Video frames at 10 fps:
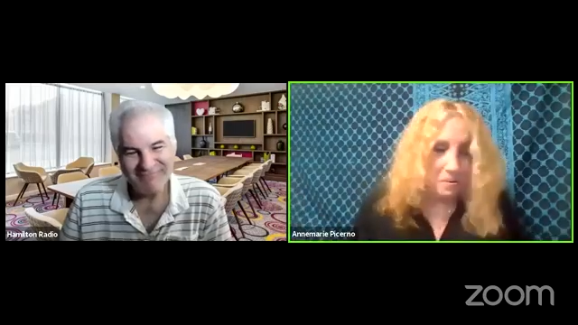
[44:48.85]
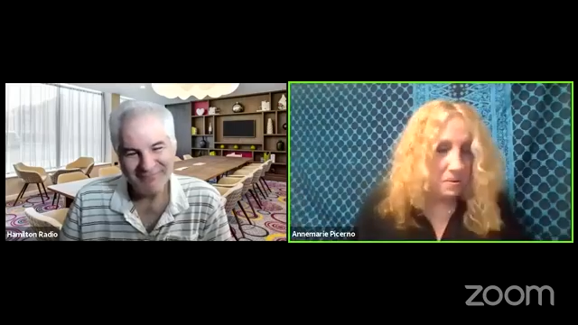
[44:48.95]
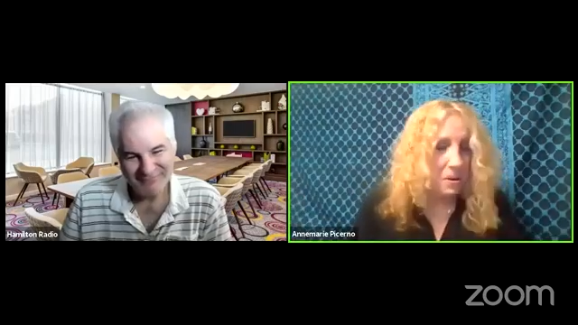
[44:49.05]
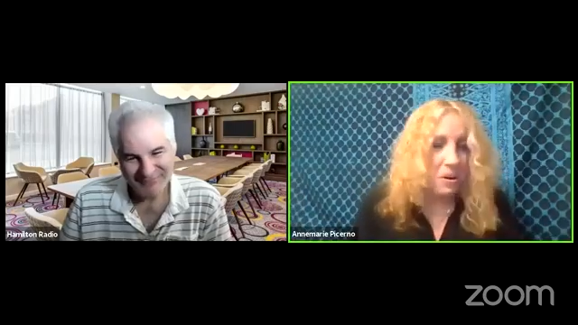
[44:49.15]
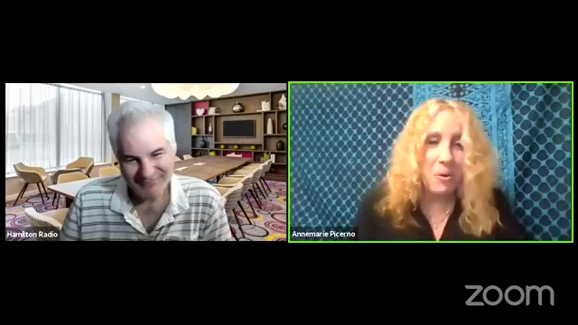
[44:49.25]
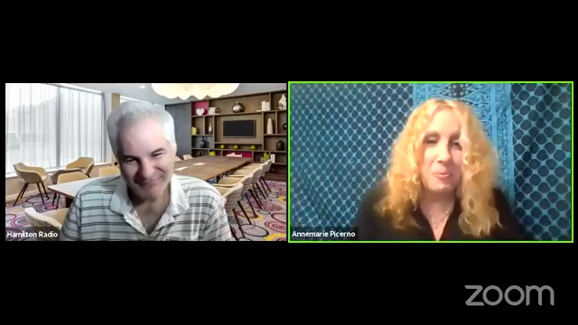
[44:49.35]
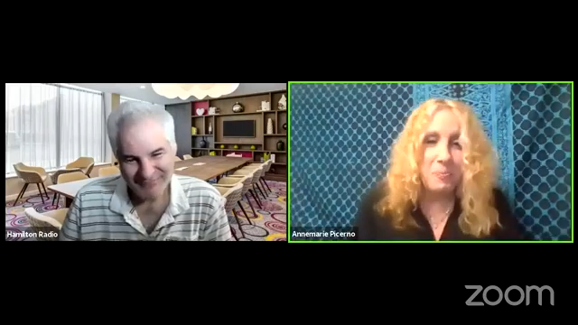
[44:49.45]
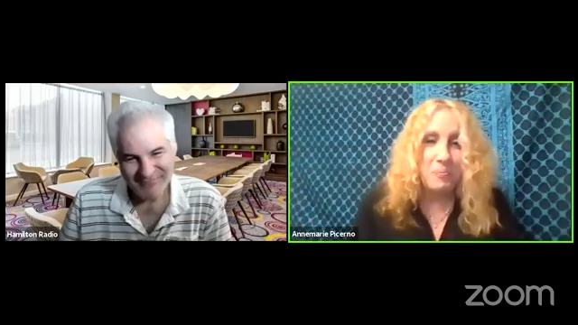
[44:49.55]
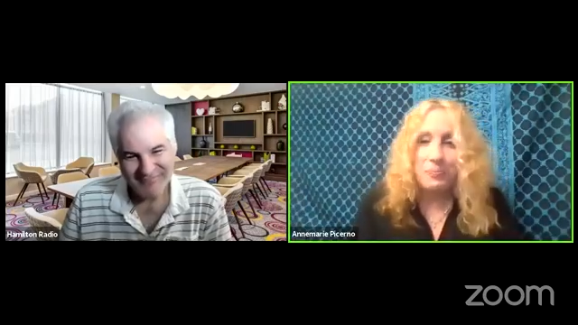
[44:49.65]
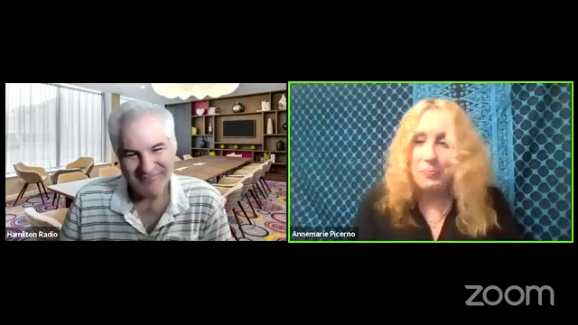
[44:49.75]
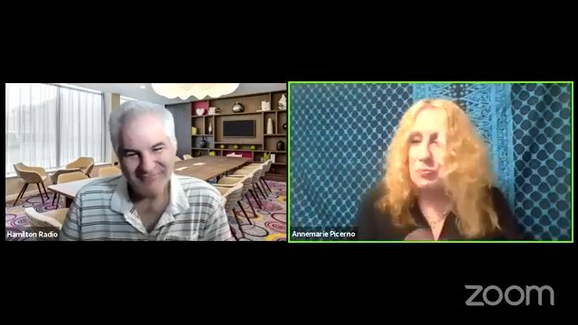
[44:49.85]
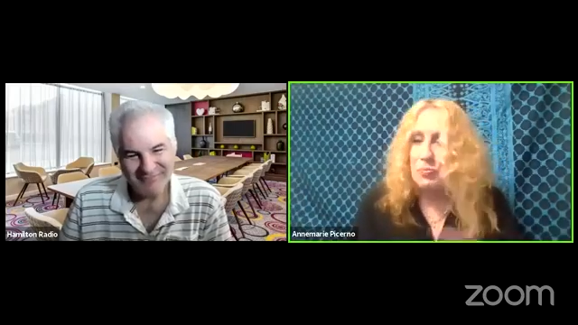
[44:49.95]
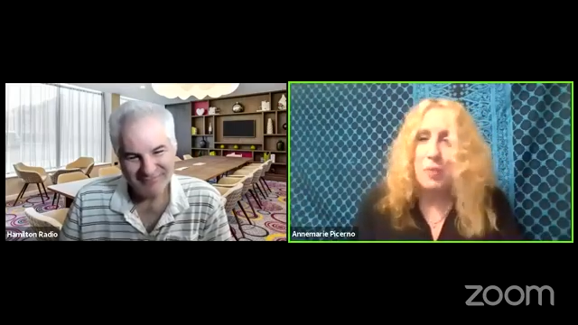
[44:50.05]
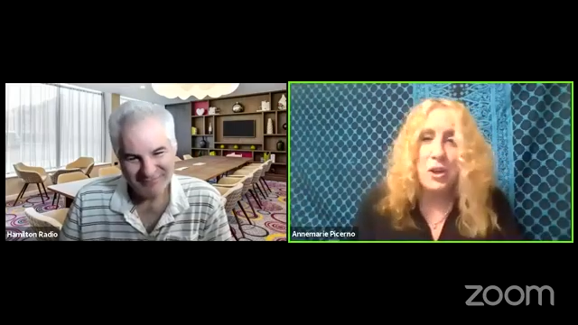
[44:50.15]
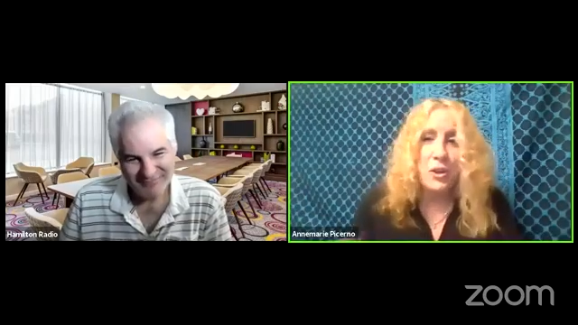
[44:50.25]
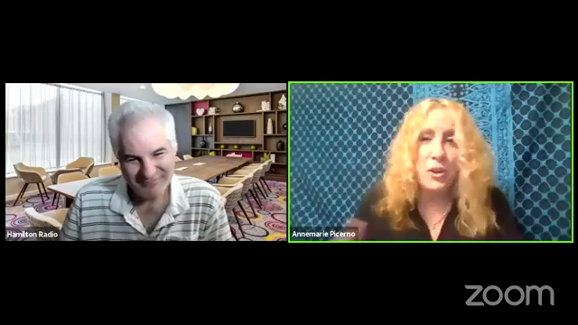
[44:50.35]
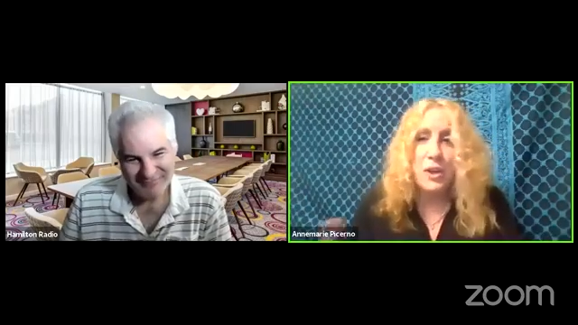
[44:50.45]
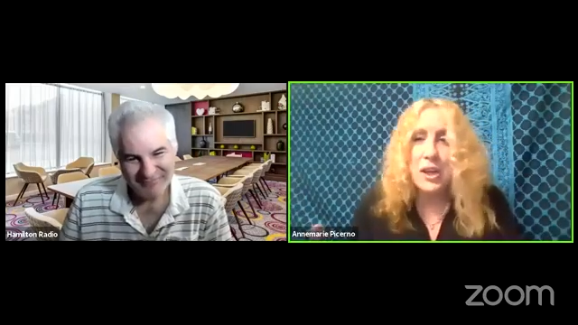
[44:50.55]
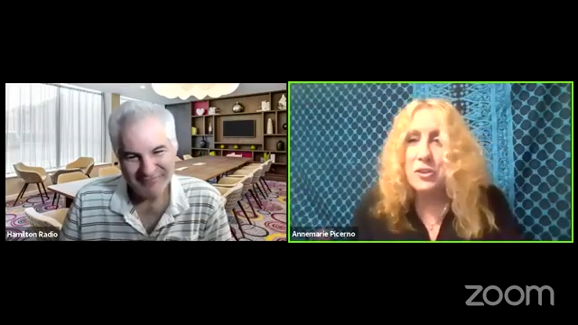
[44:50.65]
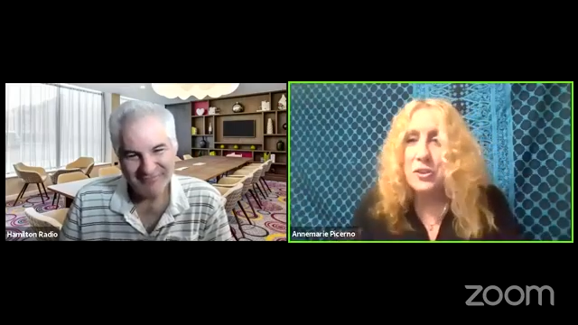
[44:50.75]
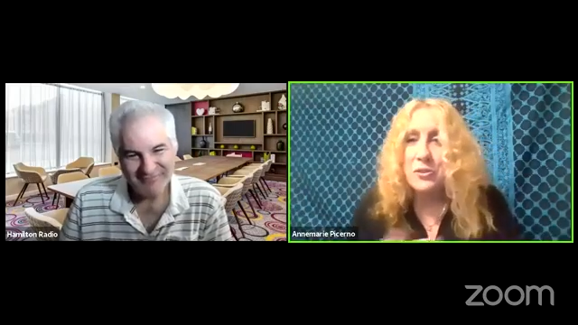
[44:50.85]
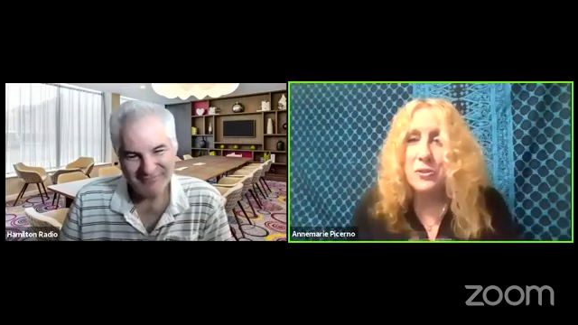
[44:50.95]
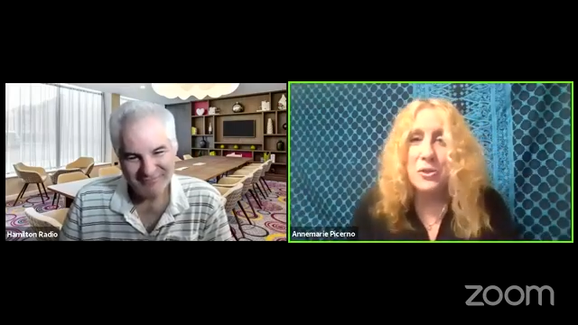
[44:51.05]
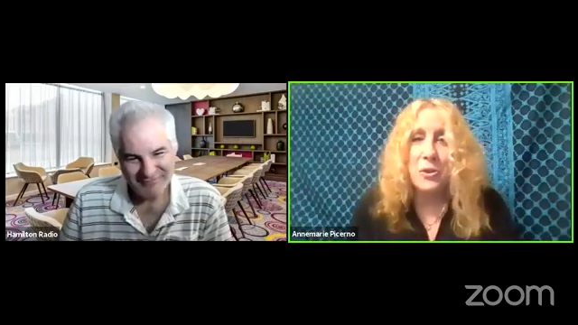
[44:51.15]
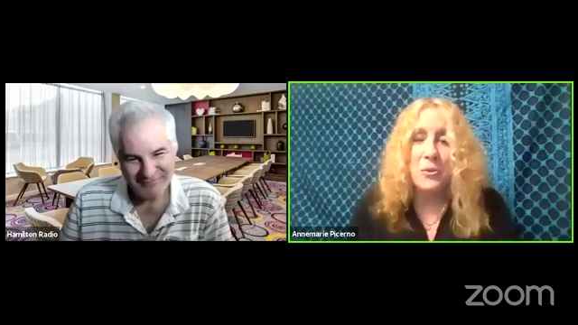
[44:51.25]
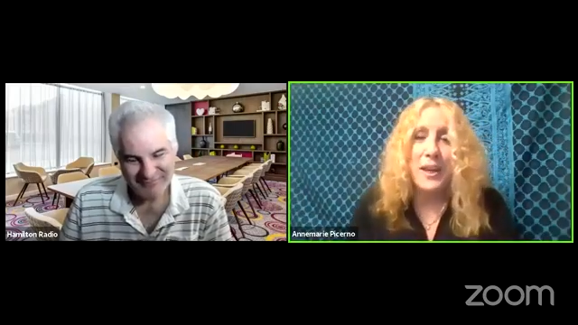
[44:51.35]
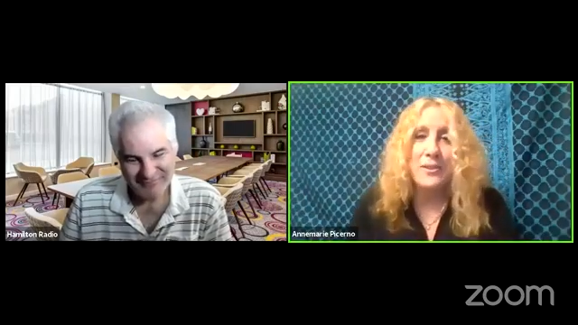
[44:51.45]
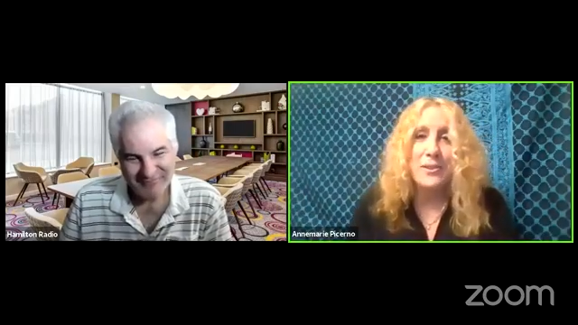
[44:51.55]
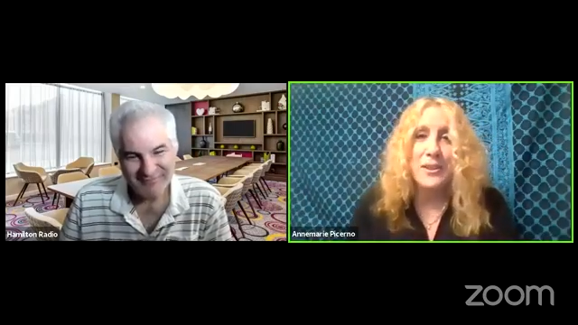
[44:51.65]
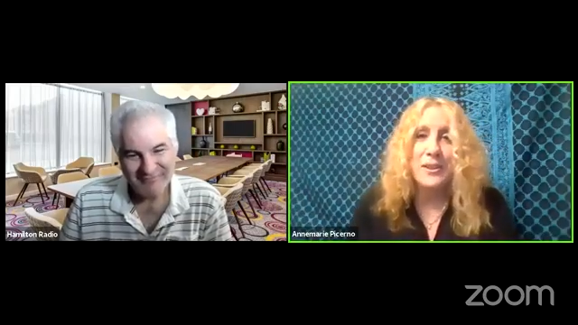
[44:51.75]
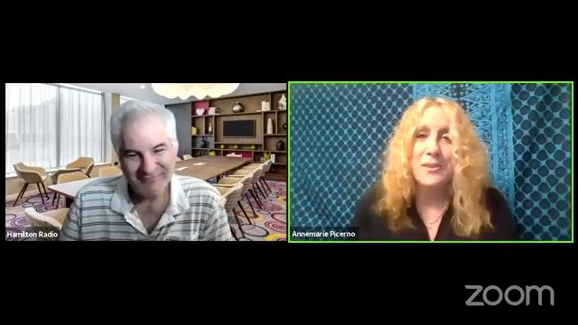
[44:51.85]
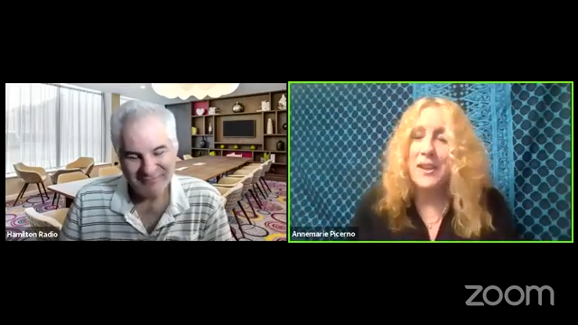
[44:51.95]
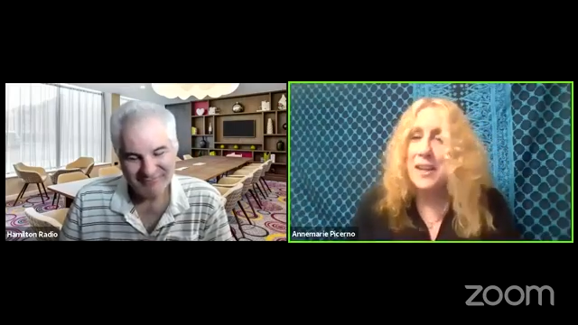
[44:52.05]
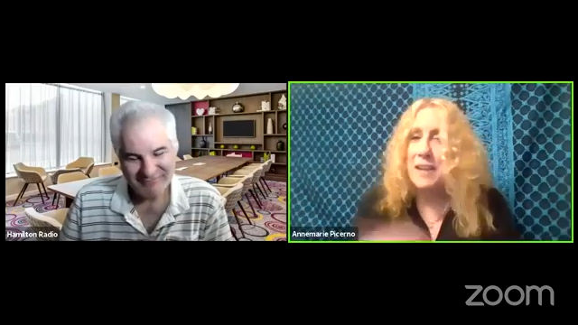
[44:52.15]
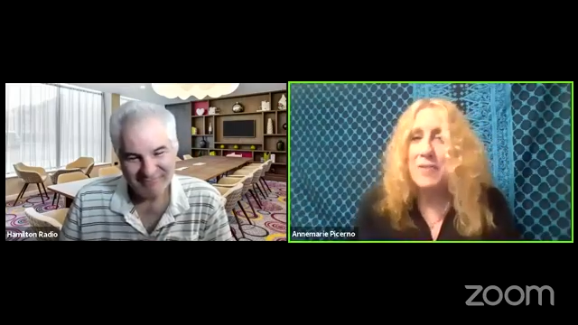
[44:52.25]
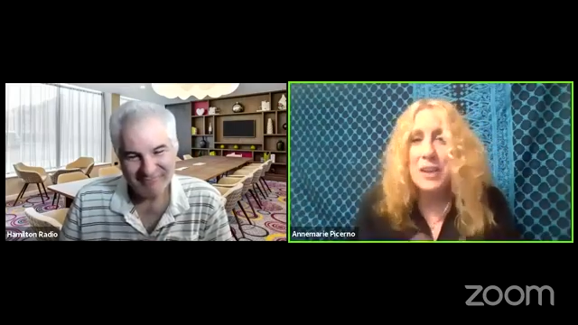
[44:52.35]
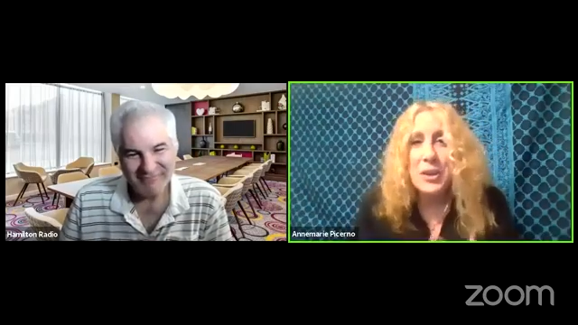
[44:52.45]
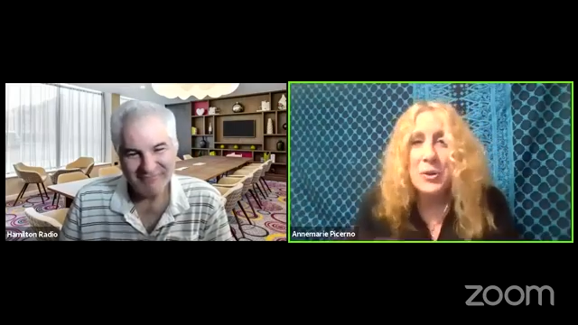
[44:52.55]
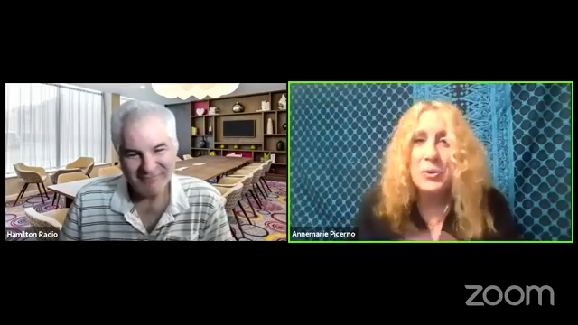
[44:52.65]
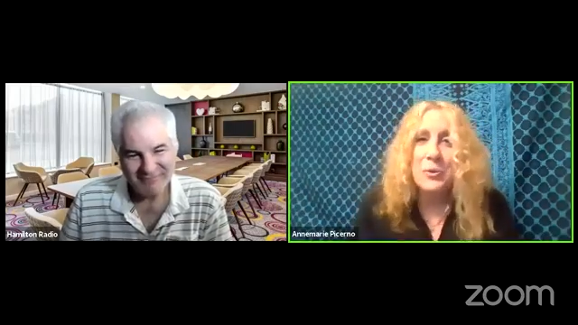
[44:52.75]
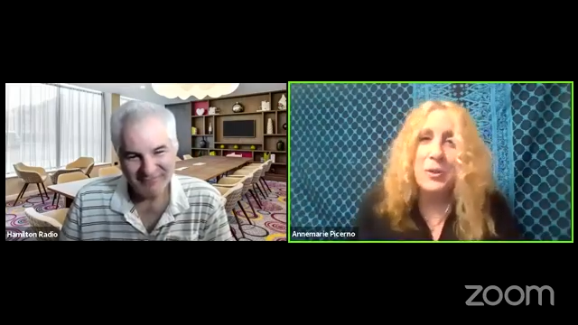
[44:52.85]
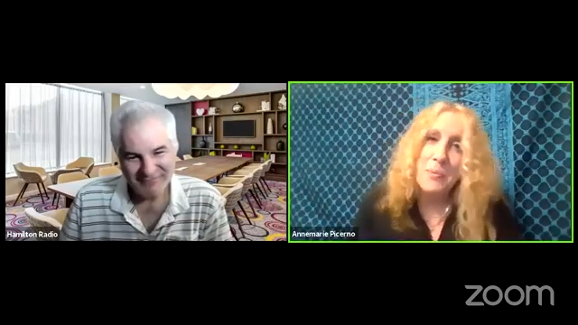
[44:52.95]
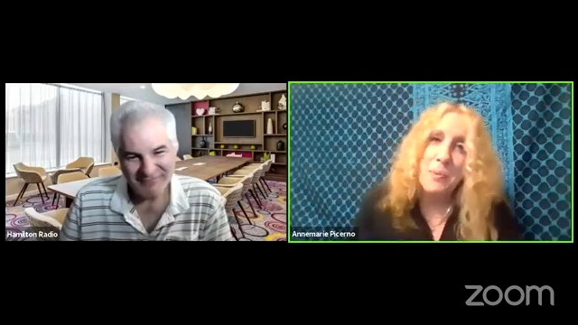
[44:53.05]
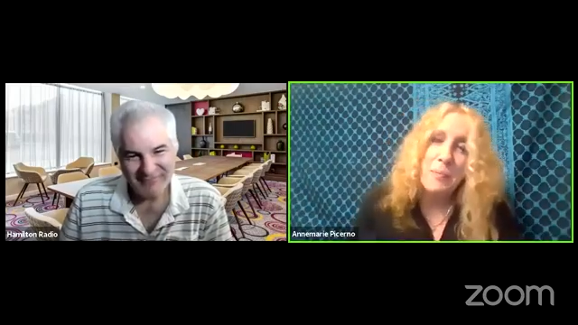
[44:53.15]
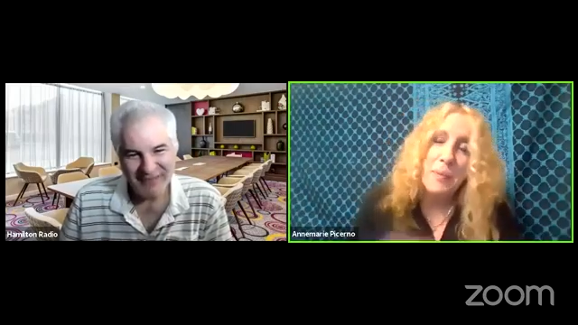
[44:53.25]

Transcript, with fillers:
Speaker 1: you know, been to the luncheons and showcases. I got videos with him and